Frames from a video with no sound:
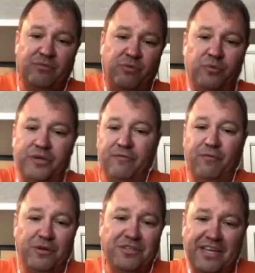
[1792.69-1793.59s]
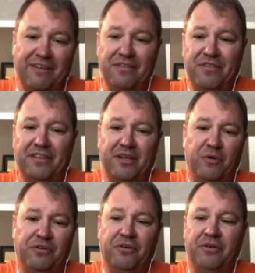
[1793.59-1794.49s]
We're reinforcing everything that
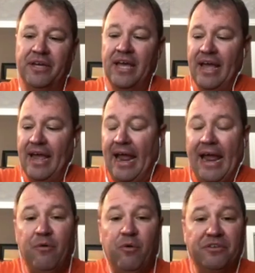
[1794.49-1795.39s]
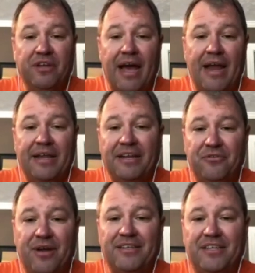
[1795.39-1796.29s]
we're doing, and we're guiding and
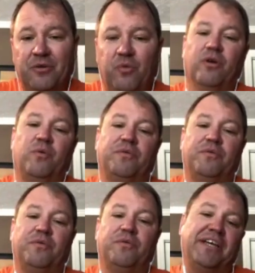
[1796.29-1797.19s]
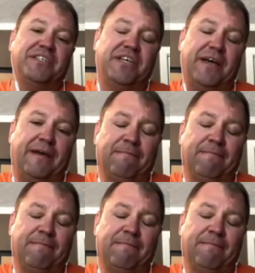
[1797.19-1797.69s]
directing the work with our JHA.